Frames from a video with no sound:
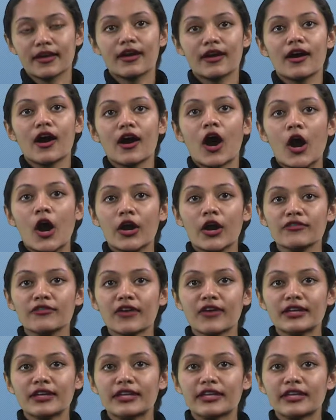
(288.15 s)

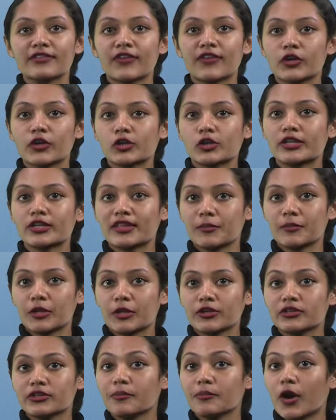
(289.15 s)
RFIDs function similar
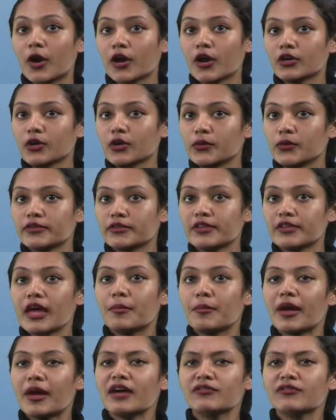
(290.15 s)
to barcodes, but
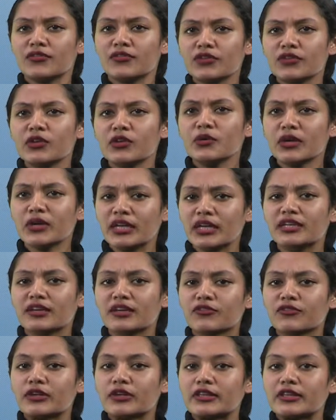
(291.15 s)
have a few key
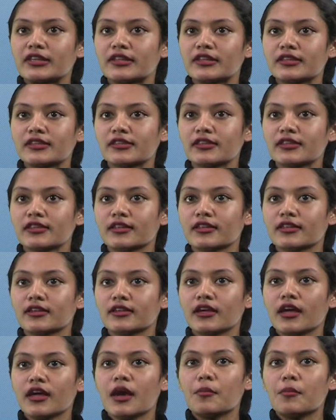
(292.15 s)
differences.
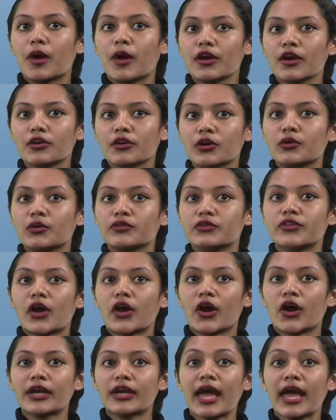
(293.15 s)
Barcodes are
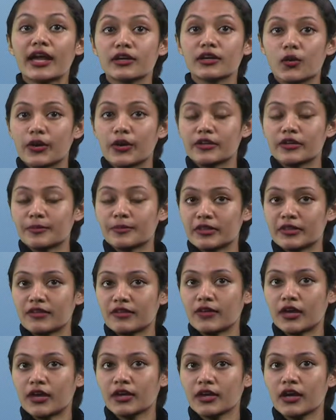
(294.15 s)

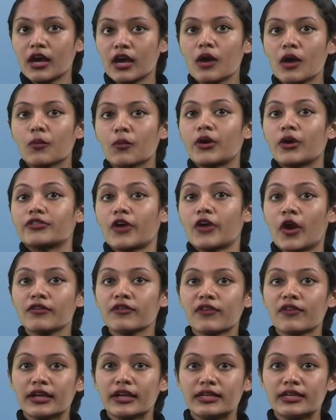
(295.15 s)
category-specific, whereas
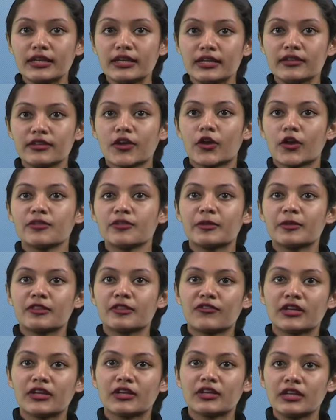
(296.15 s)
RFIDs are specific
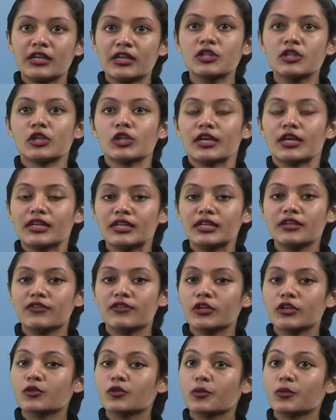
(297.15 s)
to each
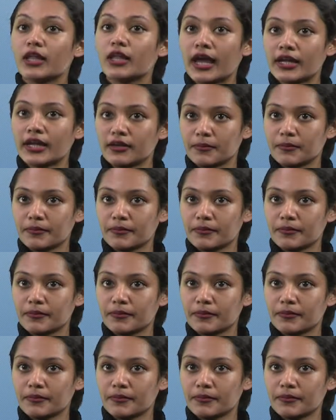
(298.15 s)
individual item.